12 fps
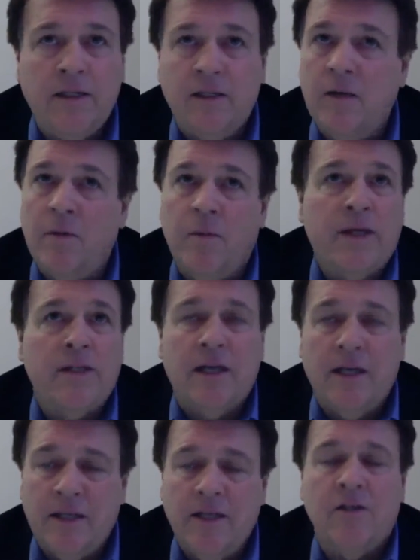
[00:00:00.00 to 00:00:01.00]
some of the best
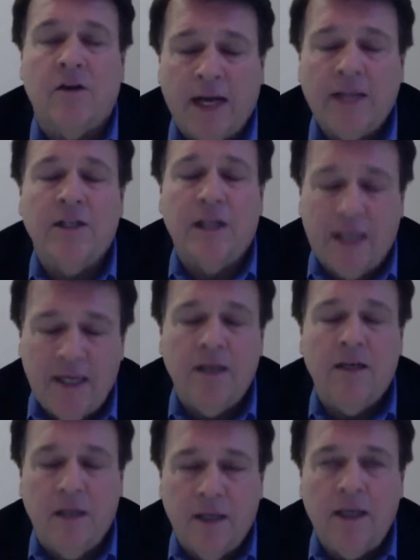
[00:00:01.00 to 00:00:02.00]
ideas are actually
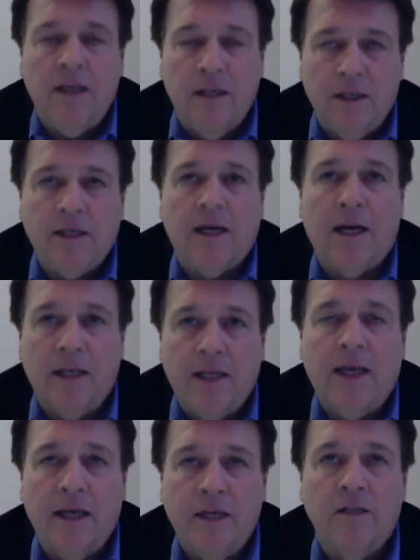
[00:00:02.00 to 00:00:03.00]
hidden inside the
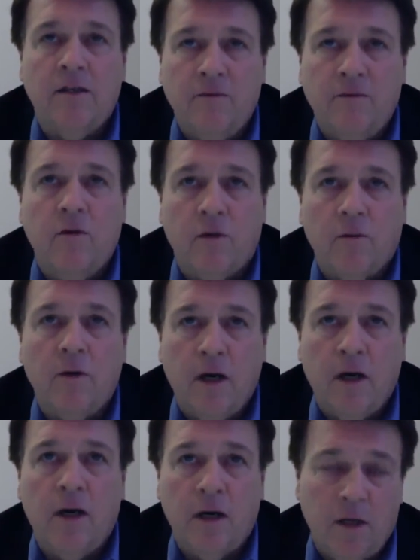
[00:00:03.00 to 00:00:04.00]
heads of your
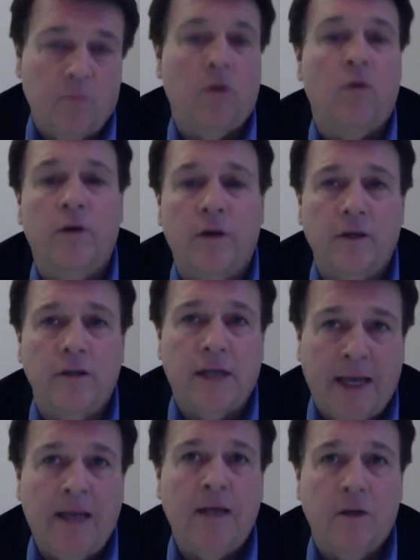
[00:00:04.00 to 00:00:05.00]
employees
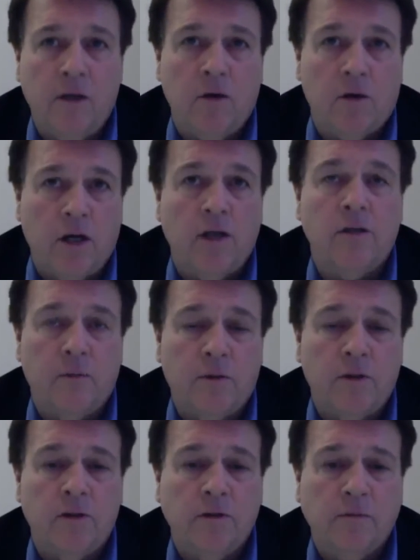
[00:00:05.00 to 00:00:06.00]
and your customers.